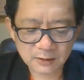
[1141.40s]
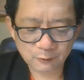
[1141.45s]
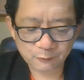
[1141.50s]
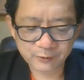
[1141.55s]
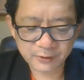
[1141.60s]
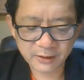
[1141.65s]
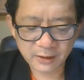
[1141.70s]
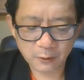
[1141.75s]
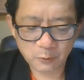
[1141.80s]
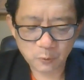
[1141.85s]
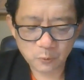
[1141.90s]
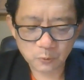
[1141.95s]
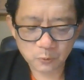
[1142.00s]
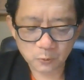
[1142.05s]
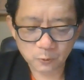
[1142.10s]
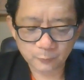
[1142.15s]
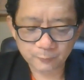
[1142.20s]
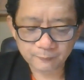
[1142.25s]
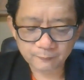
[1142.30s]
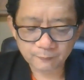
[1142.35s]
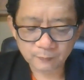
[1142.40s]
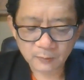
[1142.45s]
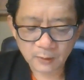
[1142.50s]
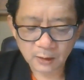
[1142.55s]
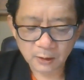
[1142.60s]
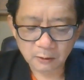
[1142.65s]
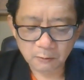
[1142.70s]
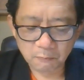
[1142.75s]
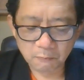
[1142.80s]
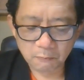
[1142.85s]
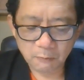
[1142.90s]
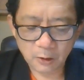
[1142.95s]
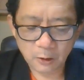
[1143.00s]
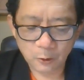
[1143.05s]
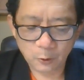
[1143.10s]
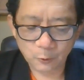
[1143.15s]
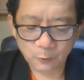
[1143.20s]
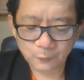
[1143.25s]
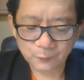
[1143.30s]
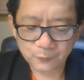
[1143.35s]
of Renwu,
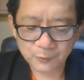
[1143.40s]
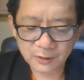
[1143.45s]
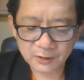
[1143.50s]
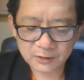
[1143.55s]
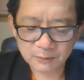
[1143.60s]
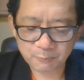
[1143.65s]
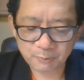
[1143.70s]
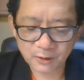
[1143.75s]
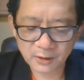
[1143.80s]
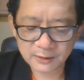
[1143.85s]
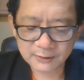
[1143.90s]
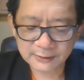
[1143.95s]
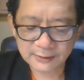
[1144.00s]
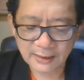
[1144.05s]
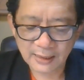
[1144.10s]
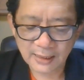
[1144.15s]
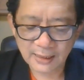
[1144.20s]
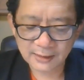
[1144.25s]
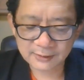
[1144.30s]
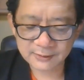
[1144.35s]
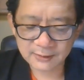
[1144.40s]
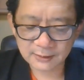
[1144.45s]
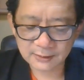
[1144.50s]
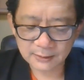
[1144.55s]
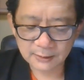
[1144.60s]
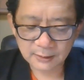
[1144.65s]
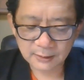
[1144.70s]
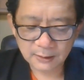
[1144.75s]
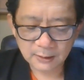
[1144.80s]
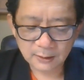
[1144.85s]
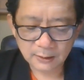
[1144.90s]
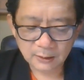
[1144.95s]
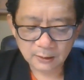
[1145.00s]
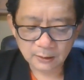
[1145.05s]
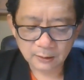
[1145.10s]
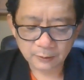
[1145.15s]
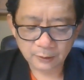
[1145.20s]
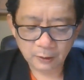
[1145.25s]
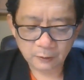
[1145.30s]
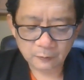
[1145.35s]
Mo is person asked,
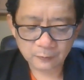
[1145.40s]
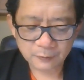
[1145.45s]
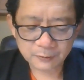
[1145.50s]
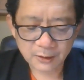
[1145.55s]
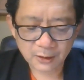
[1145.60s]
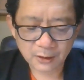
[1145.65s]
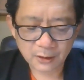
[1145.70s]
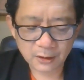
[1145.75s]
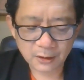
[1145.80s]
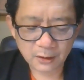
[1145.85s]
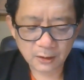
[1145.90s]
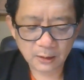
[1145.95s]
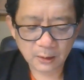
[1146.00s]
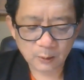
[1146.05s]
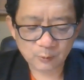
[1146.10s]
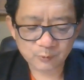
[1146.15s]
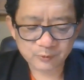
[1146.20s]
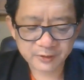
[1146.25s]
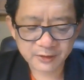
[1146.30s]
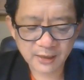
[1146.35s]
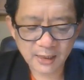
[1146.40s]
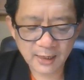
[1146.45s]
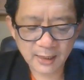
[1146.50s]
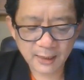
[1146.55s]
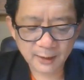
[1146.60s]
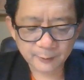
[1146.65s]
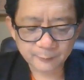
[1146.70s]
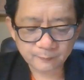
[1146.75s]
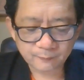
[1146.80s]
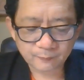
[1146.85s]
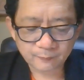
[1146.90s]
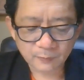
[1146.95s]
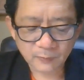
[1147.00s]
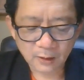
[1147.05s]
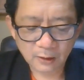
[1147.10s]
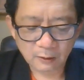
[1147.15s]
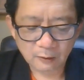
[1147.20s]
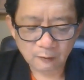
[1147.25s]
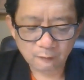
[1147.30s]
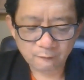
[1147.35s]
"Now the king of Shang
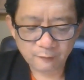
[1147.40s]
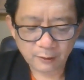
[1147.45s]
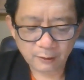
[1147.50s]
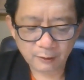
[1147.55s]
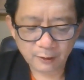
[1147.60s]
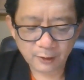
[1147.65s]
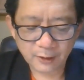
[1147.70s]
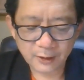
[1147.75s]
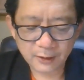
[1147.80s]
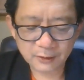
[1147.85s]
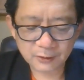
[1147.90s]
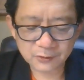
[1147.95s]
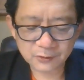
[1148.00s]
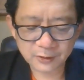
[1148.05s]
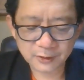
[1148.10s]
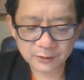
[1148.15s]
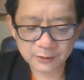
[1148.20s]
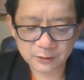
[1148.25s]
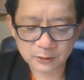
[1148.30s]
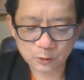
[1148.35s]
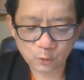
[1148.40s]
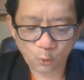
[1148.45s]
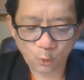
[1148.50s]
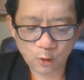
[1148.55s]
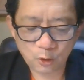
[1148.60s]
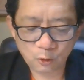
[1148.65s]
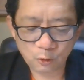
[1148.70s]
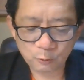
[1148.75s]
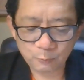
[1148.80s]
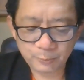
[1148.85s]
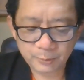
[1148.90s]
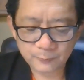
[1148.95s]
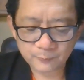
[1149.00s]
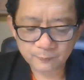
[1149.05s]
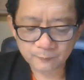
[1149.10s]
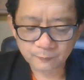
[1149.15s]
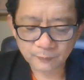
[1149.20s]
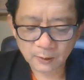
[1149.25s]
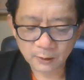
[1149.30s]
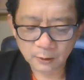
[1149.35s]
will lead this troop
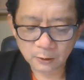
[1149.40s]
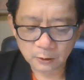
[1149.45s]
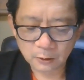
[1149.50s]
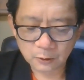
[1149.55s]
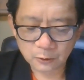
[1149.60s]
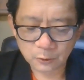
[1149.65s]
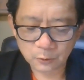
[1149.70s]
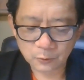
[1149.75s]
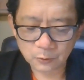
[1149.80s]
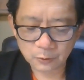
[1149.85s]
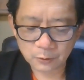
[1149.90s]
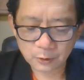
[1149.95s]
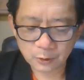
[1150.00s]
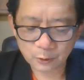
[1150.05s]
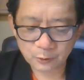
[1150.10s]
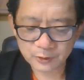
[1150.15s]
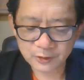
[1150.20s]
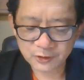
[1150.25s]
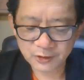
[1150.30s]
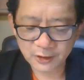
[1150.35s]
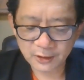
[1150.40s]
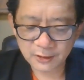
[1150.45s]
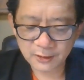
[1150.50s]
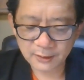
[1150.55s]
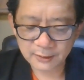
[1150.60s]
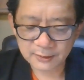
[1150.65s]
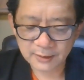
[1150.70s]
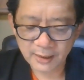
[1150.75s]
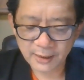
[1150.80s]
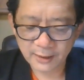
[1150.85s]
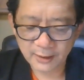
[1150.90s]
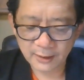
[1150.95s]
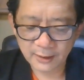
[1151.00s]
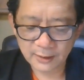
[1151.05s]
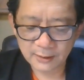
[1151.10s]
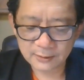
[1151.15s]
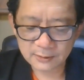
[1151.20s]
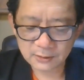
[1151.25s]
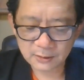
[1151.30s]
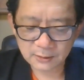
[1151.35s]
to crusaded
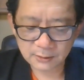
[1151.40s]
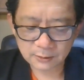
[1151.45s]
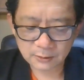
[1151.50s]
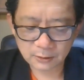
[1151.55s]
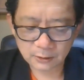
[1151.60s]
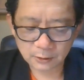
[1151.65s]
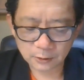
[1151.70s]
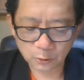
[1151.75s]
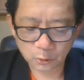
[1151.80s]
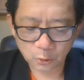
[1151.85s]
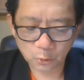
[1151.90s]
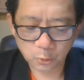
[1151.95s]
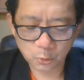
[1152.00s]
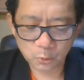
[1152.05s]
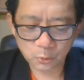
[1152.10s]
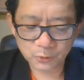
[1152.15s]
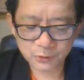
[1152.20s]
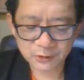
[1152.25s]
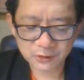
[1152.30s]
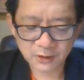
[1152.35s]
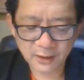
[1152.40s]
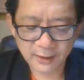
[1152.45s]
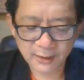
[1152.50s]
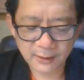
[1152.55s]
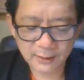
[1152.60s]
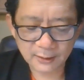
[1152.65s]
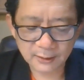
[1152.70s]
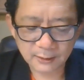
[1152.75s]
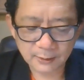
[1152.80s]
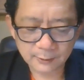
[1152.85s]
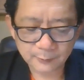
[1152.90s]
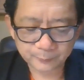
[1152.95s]
against the two states,